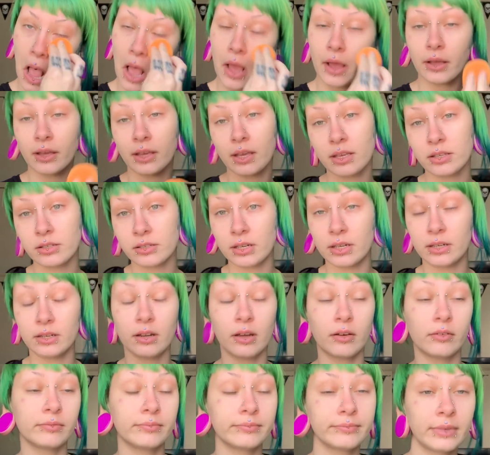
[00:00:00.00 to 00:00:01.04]
In case you didn't
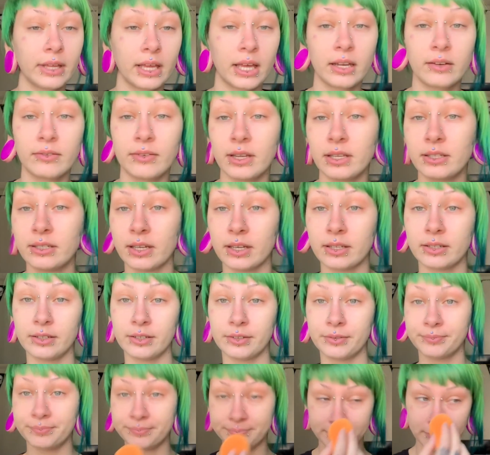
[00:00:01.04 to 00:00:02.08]
know, I had a face tattoo,
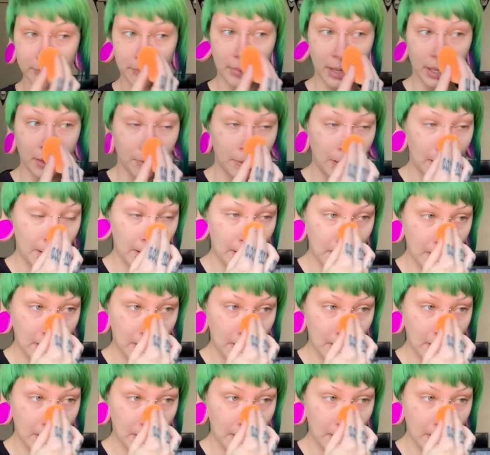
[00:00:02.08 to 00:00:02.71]
by the way.